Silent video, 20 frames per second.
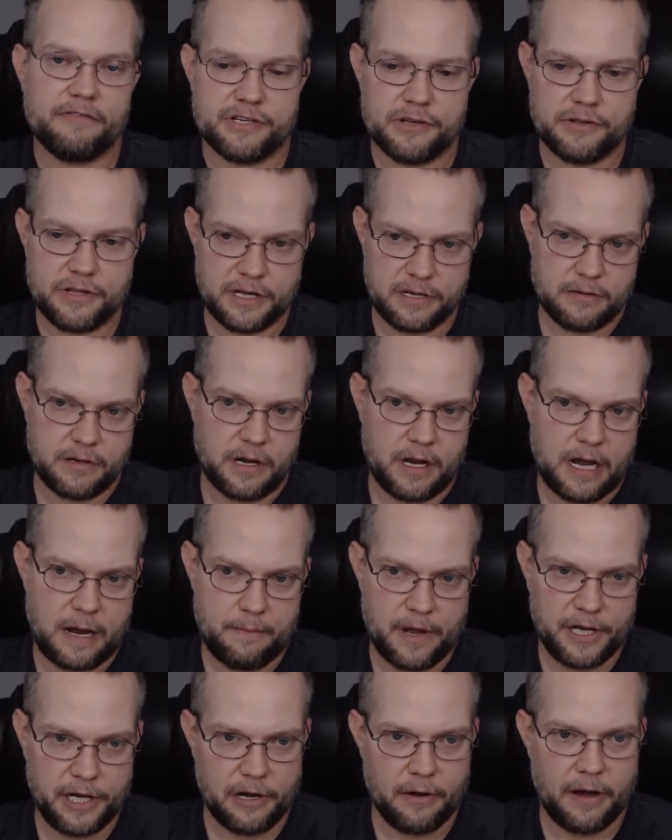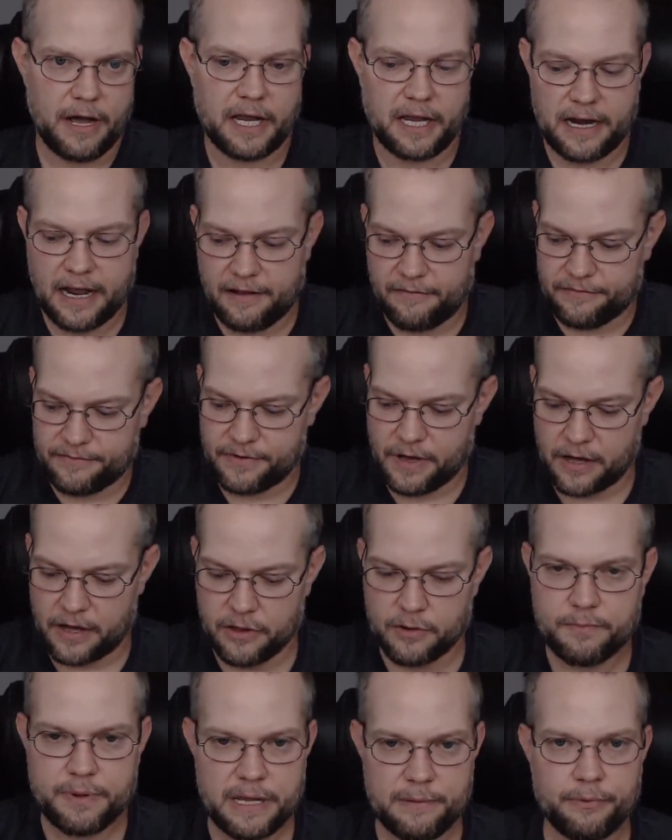so that I can have
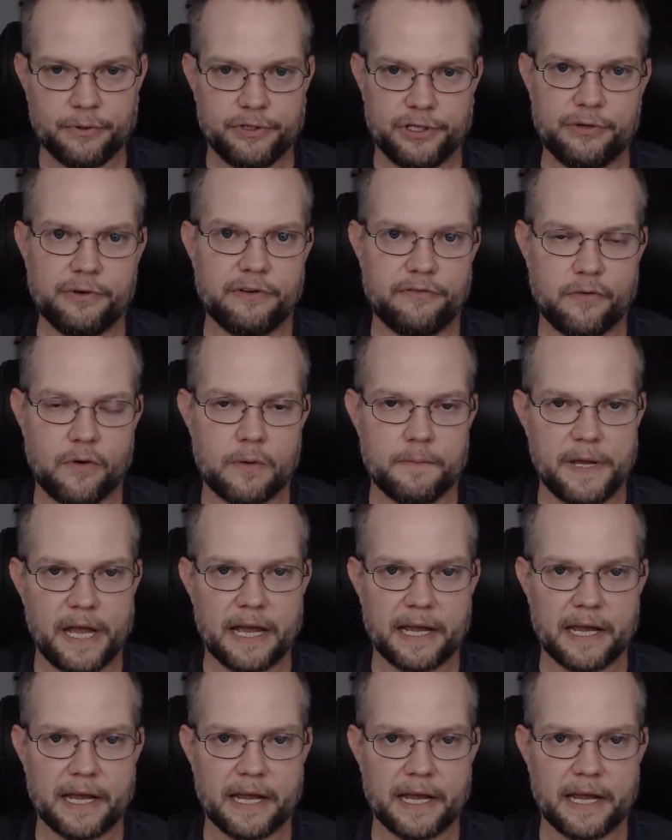other people do it for me.